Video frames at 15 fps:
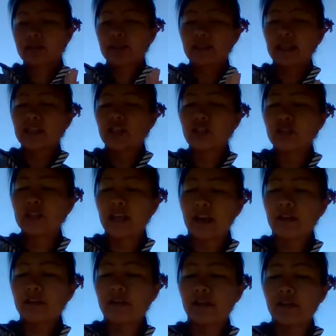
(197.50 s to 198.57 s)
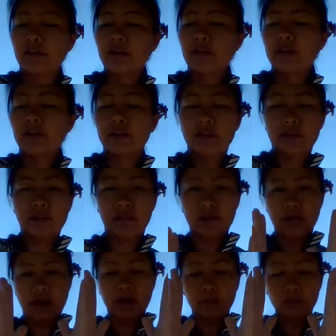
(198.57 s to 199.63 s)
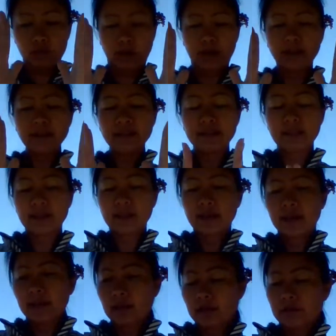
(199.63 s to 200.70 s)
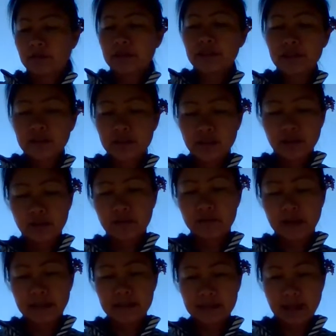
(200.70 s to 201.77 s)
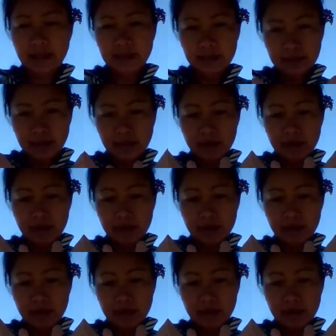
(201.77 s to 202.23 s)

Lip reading: stay together upright, versus a vase that